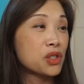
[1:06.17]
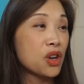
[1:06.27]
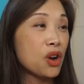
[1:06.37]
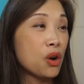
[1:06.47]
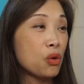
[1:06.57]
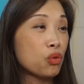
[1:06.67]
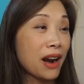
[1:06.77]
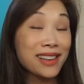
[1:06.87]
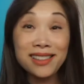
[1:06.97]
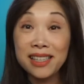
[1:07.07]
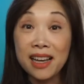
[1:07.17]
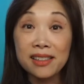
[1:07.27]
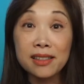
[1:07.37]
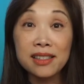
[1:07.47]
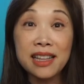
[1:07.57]
so Ryan
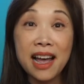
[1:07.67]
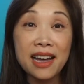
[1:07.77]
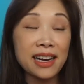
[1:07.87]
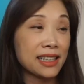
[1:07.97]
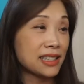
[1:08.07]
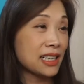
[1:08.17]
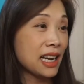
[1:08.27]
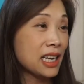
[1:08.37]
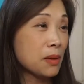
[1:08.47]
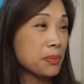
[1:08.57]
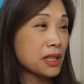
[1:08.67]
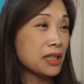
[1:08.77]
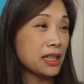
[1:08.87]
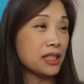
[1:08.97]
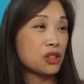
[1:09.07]
says that it's an
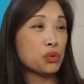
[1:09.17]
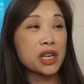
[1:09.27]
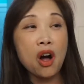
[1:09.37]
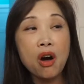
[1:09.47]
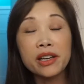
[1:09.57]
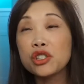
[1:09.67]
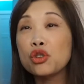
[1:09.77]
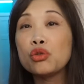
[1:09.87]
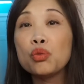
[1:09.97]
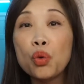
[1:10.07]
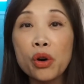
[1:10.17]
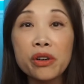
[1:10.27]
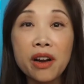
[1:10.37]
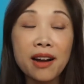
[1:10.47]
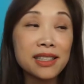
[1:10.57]
inability to recall a certain
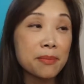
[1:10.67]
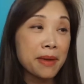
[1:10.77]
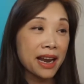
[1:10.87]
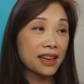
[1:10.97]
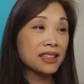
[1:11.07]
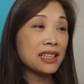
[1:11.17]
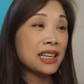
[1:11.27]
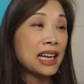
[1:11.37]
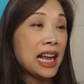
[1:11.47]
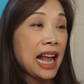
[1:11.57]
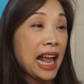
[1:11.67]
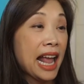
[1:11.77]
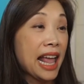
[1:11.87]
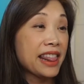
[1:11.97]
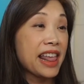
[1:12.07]
word on demand
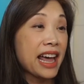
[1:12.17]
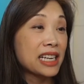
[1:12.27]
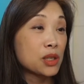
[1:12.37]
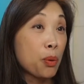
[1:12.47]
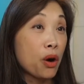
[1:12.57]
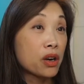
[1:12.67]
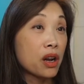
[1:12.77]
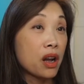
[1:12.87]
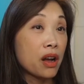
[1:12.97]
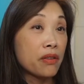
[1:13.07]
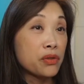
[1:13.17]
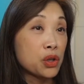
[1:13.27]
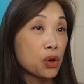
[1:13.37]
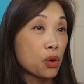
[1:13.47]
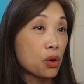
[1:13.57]
that is part of
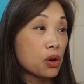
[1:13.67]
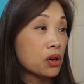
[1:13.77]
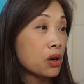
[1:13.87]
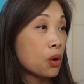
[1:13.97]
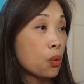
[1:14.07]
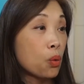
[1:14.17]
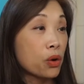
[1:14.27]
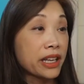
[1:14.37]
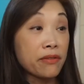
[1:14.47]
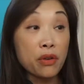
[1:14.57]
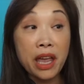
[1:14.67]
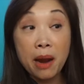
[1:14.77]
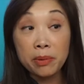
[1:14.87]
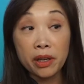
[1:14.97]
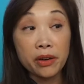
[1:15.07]
your working
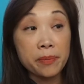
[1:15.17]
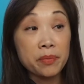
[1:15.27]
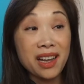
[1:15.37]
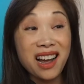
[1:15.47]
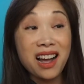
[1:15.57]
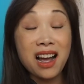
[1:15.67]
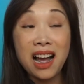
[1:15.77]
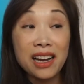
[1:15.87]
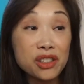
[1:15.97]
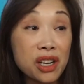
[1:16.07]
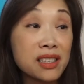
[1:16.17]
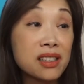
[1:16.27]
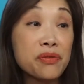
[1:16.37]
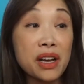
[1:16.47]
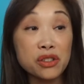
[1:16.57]
vocabulary. I
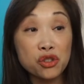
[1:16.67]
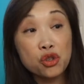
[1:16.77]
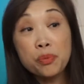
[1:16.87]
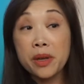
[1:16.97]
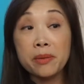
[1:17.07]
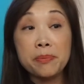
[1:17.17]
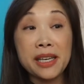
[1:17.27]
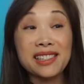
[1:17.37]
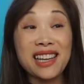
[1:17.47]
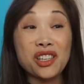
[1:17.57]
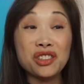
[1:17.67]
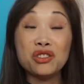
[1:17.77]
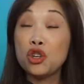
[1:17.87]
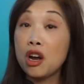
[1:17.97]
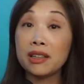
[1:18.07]
just felt stupid because I
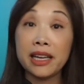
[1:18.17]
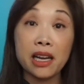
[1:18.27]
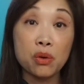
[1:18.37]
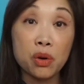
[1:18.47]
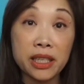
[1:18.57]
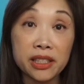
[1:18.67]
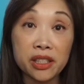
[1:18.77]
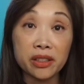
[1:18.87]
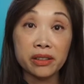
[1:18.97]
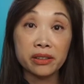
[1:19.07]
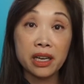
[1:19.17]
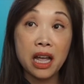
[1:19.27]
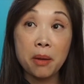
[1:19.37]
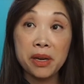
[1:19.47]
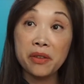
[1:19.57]
couldn't talk like I wanted to.
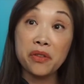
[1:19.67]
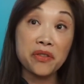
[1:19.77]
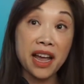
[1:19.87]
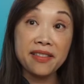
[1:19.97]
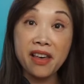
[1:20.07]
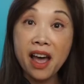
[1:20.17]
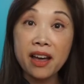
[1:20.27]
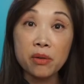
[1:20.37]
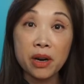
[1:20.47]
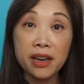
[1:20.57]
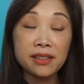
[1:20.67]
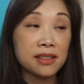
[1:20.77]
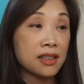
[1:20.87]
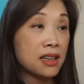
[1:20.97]
How many of you have had that, right?